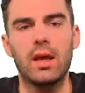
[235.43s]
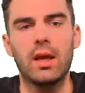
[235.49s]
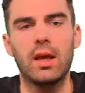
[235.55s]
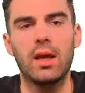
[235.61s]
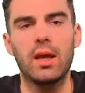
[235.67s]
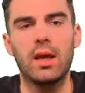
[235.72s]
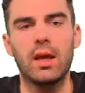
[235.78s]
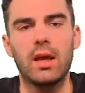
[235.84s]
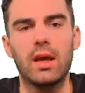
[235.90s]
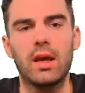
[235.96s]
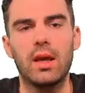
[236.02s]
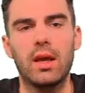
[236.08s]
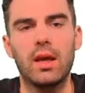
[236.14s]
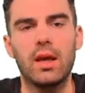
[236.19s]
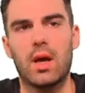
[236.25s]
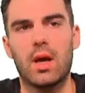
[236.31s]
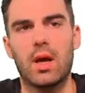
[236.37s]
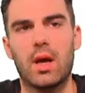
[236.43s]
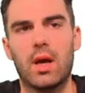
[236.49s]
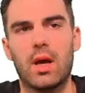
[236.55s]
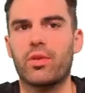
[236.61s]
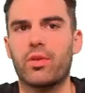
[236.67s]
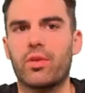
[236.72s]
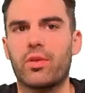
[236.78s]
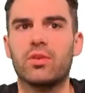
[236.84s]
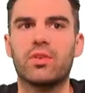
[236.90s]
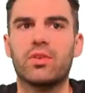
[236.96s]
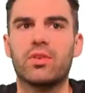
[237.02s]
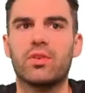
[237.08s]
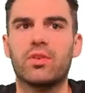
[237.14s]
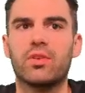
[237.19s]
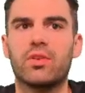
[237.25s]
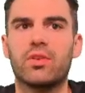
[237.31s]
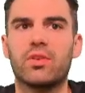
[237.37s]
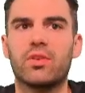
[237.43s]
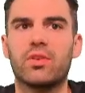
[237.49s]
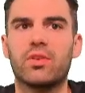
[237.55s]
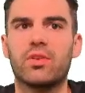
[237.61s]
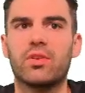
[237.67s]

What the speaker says: have everything set up